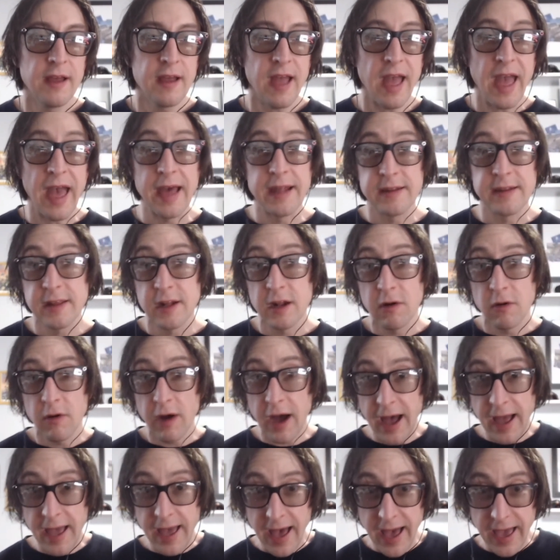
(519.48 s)
And you know,
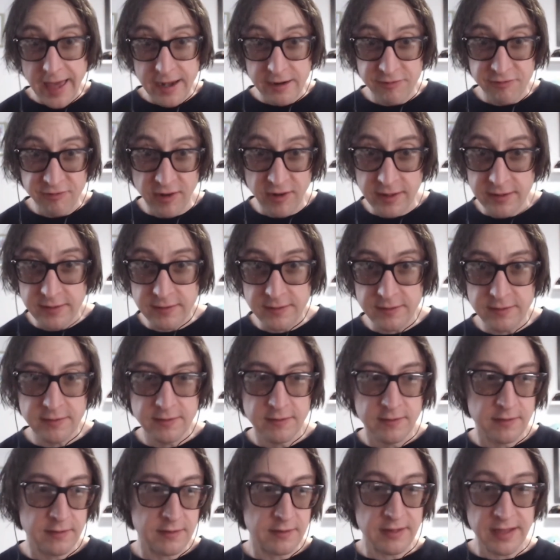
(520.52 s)
I, I had a friend
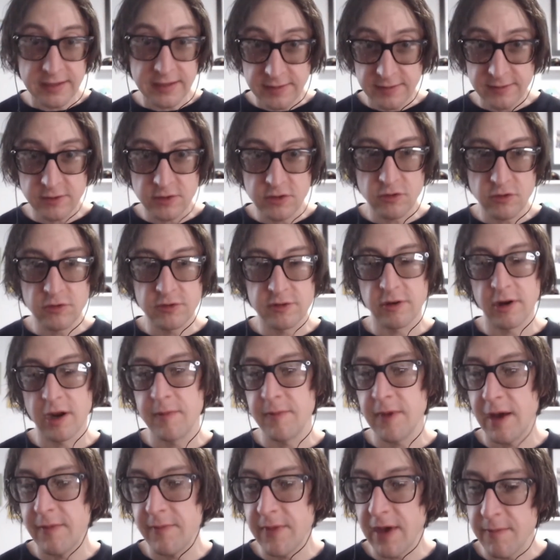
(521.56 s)
like this is a true story. I'm,
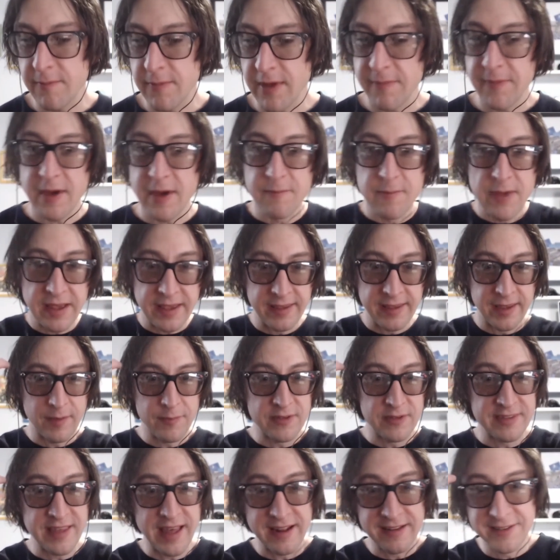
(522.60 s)
I'm not I'm not making up
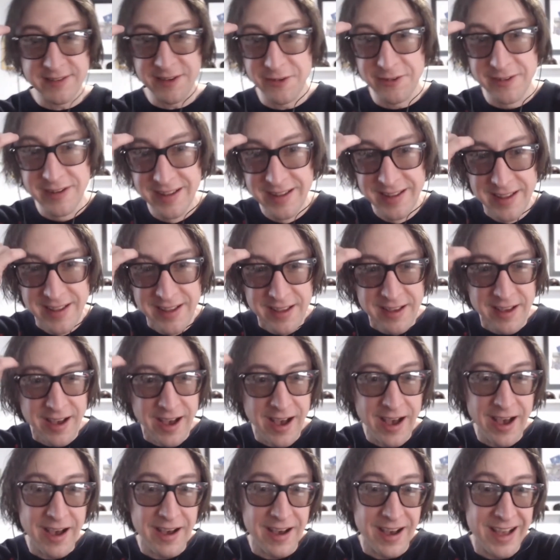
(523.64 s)
this anecdote.
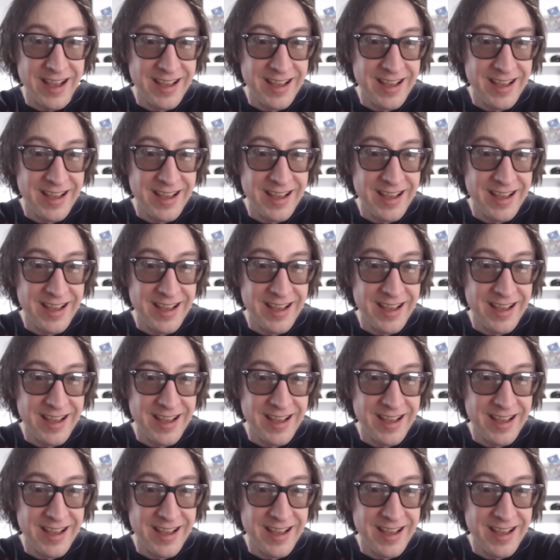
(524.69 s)
Uh,